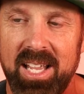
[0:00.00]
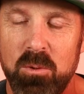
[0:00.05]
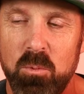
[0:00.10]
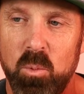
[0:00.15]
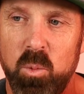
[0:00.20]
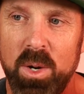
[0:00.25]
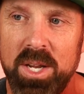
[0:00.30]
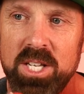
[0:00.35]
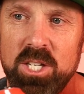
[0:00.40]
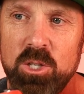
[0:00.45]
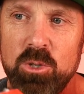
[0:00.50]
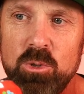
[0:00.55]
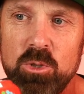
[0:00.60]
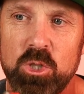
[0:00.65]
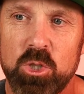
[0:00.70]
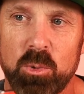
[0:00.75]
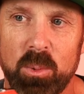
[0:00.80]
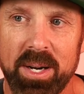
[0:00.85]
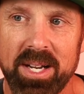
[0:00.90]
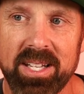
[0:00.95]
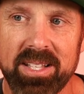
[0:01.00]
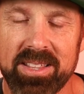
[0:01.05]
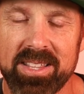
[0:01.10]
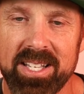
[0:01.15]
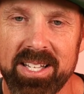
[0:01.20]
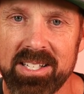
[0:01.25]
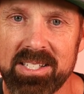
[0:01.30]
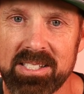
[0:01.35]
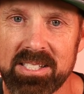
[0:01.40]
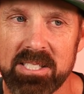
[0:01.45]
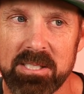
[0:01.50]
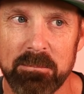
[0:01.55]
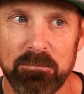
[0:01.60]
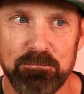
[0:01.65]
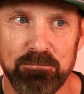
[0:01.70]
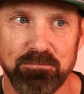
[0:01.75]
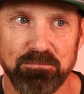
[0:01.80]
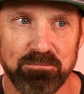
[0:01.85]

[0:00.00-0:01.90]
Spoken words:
When you drink this,